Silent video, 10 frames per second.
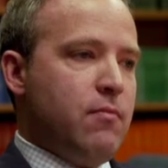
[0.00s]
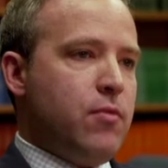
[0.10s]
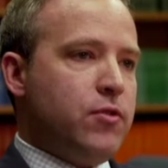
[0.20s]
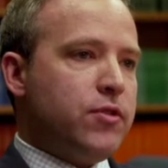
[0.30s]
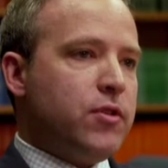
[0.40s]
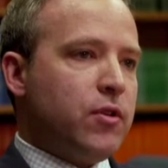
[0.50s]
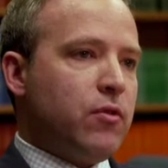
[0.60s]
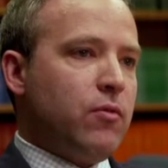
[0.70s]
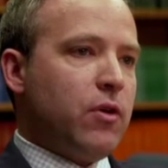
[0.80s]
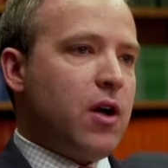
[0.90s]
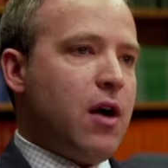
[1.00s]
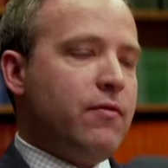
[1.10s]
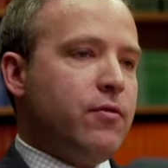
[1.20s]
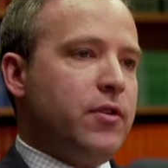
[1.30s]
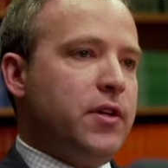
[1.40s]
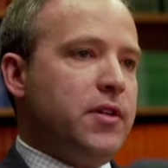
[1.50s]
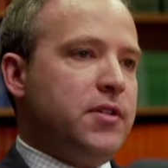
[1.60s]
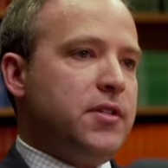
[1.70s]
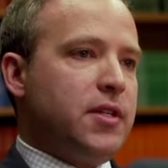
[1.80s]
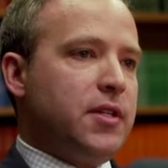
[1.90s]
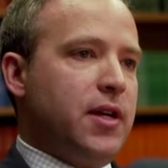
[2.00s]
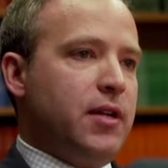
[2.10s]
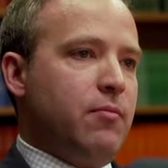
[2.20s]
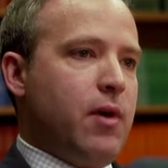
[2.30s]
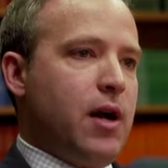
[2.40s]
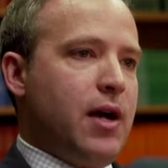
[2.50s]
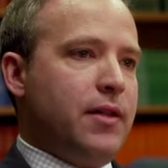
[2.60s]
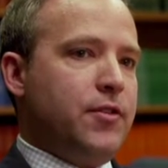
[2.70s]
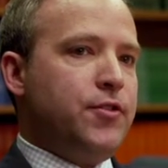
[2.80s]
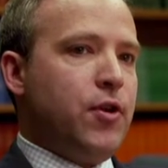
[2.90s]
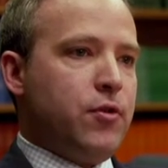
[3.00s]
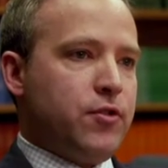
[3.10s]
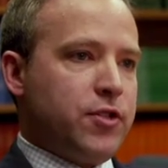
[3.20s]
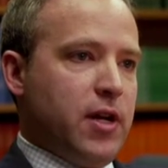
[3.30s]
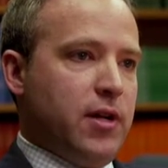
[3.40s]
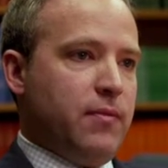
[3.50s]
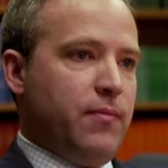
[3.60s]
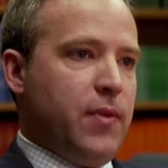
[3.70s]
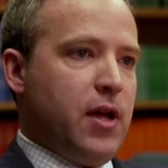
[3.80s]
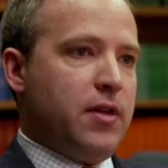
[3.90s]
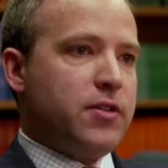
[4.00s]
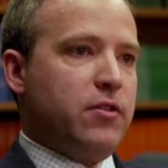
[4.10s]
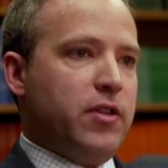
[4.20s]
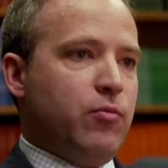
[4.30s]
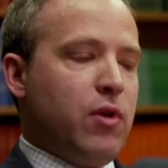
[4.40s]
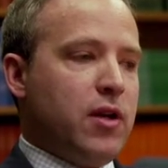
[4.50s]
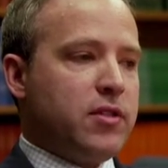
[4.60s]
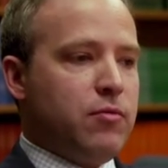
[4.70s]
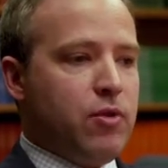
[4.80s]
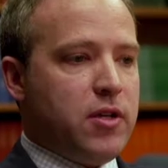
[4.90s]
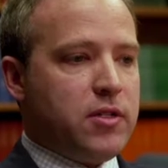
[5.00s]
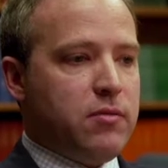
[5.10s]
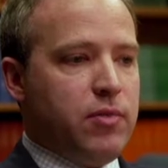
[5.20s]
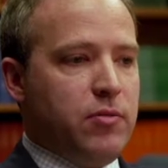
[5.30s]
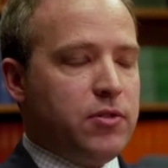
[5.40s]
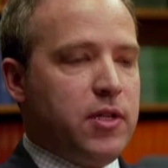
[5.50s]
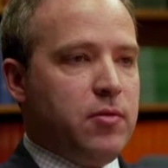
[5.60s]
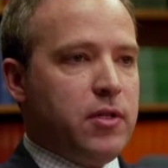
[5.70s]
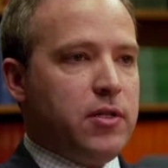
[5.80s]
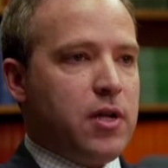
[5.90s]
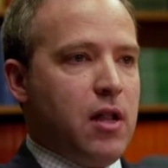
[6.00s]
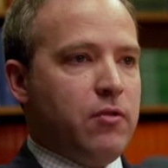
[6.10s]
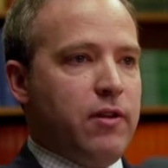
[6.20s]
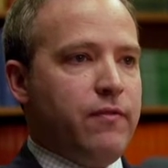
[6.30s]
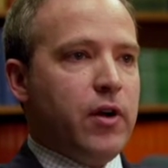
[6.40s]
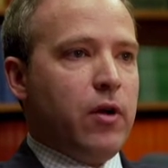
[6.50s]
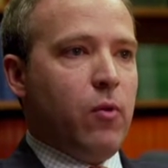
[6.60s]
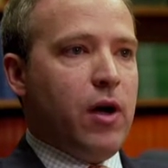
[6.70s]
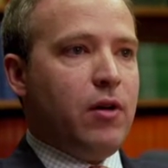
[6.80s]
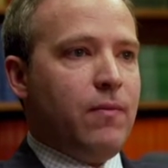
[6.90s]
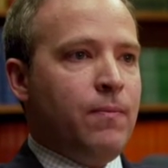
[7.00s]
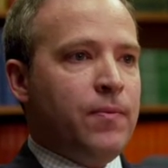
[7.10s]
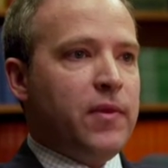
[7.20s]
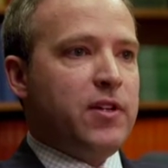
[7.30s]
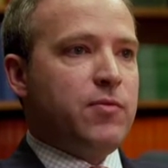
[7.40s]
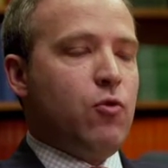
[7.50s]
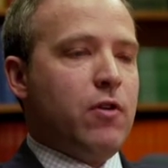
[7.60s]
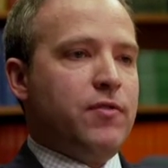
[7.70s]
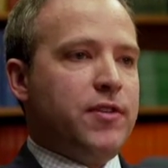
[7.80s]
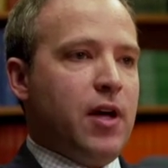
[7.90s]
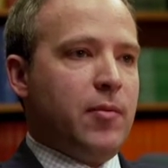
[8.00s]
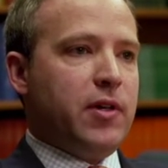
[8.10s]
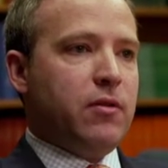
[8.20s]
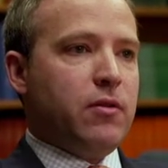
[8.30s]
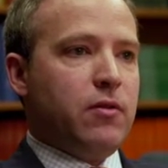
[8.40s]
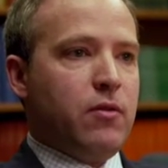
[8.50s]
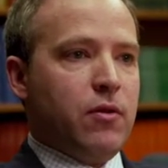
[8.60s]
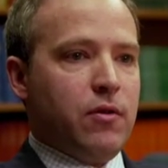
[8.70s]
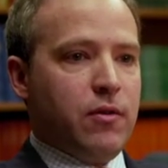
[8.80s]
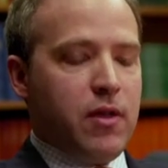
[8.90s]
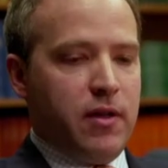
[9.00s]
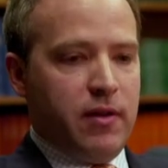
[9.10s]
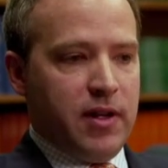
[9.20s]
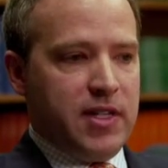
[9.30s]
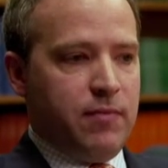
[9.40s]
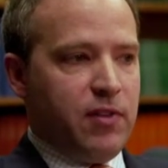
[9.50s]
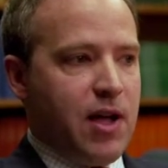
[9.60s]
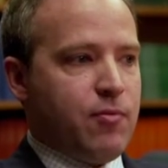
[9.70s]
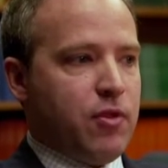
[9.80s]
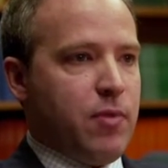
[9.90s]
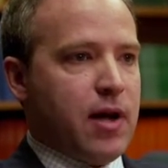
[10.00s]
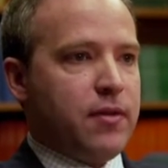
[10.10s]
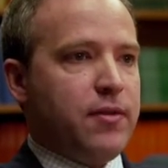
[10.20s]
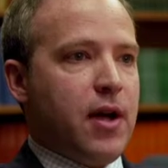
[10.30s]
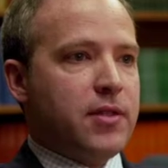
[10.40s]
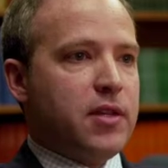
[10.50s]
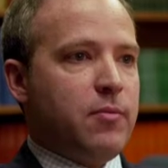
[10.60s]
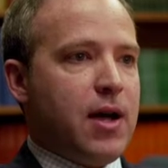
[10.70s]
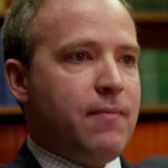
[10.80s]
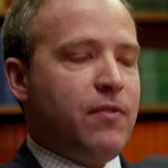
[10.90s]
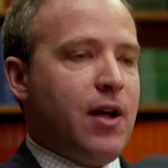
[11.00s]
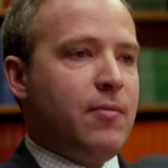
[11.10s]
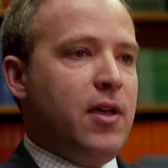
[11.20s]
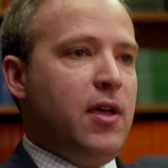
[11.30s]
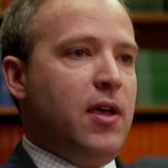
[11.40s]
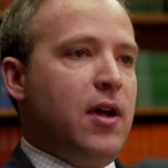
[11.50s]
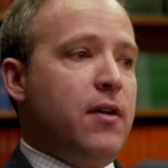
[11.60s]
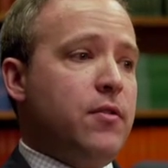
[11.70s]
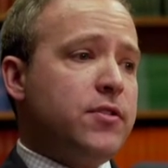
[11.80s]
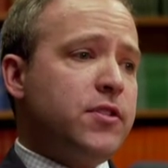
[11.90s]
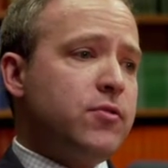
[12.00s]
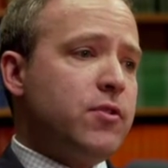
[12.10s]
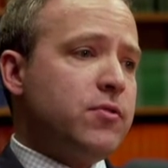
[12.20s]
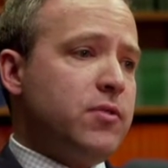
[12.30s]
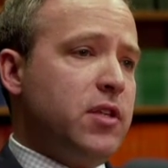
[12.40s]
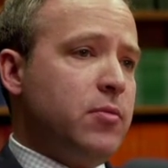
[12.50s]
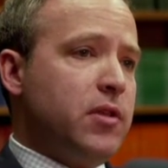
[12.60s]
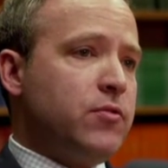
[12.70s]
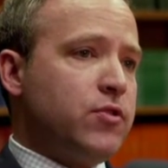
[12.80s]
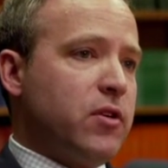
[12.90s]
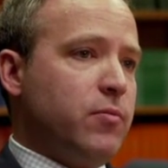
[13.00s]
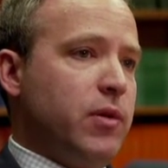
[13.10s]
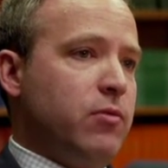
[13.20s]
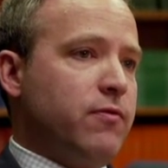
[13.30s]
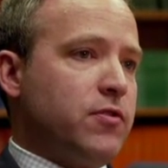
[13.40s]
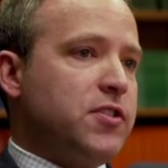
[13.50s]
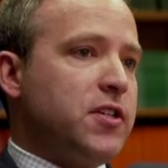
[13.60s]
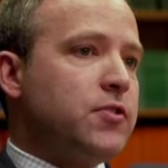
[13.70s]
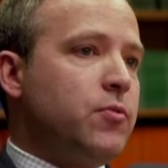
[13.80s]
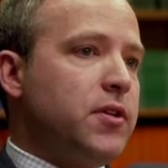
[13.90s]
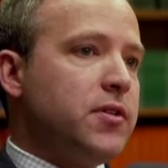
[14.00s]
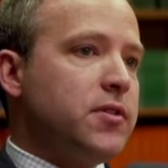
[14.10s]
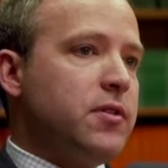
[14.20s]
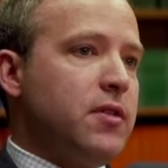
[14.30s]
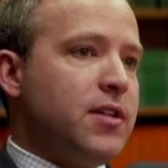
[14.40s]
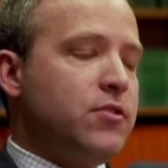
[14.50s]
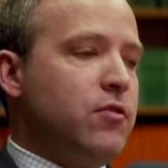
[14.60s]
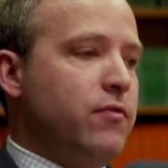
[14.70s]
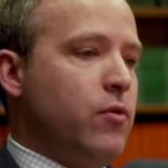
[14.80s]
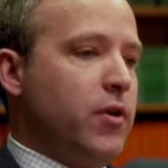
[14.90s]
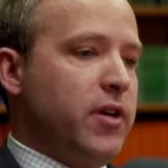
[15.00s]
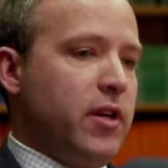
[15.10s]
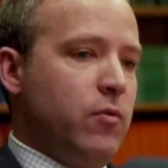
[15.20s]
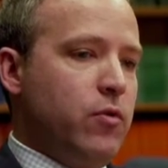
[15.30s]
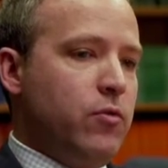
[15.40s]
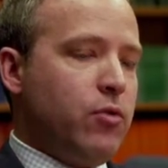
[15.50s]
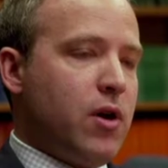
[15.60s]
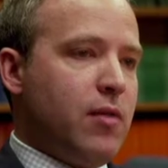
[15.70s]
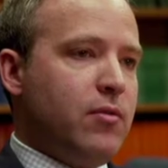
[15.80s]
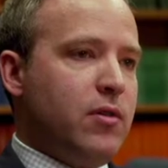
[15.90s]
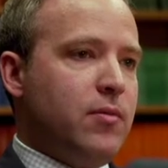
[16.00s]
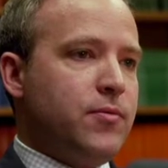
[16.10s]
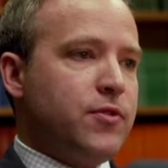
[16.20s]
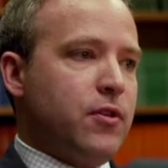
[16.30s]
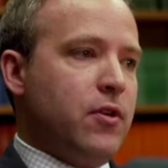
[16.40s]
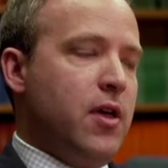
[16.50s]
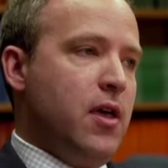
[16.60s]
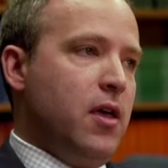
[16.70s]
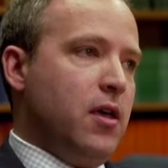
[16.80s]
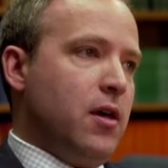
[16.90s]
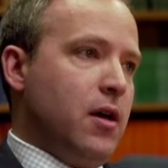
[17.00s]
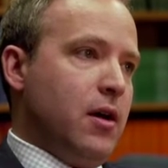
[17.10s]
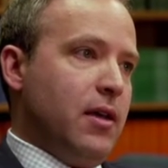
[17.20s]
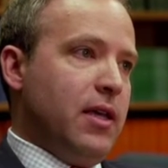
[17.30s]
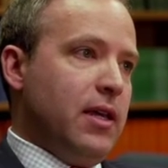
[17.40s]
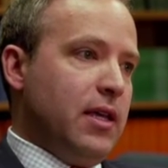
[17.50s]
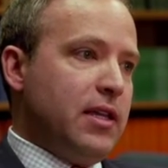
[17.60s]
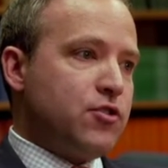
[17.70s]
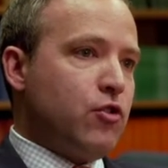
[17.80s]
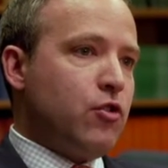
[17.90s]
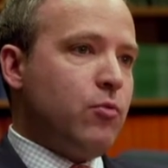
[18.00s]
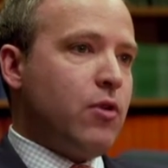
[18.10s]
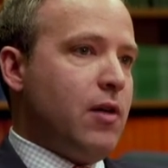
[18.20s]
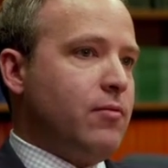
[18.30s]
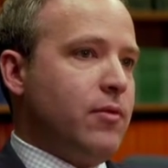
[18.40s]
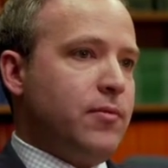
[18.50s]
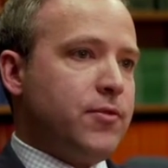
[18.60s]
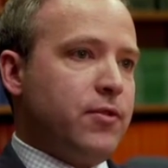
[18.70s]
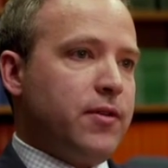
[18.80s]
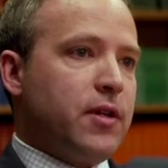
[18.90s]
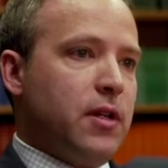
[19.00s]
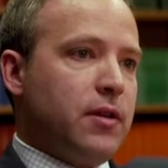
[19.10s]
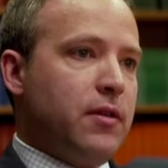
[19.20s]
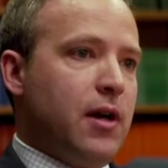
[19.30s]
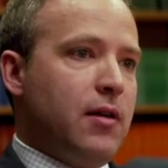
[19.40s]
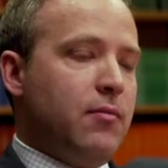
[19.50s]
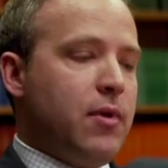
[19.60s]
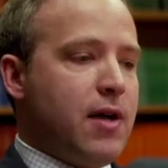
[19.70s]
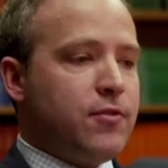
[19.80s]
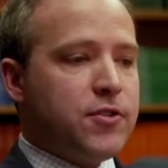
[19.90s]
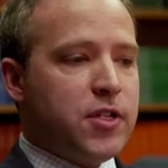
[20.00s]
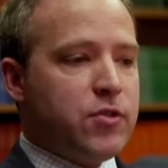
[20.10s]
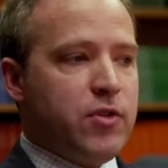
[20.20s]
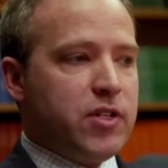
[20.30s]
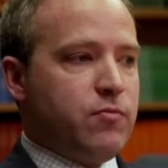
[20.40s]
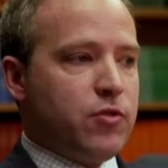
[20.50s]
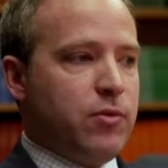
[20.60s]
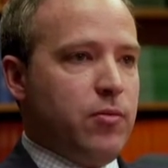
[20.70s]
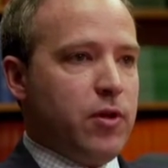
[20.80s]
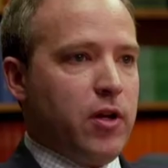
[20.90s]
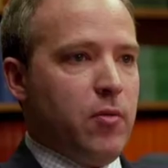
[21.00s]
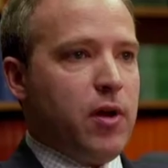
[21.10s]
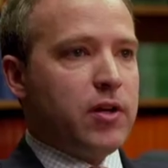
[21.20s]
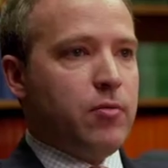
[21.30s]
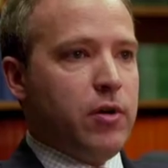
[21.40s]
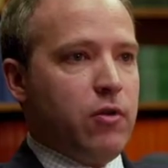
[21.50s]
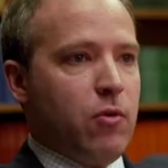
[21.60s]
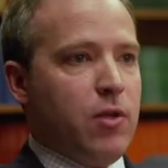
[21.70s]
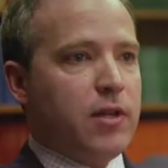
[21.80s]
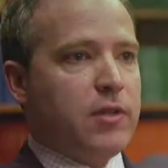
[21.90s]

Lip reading: most of the recovery is dictated by the donor site, not necessarily the breast. The breast people typically tolerate very well. It's more of the tummy or in a deep flap or the back of the thighs and a pap flap. And in those situations, we typically restrict people for 6 weeks. And that's to avoid any wound problems or any internal problems or anything like that. But after 6 weeks, most people can go back to pretty normal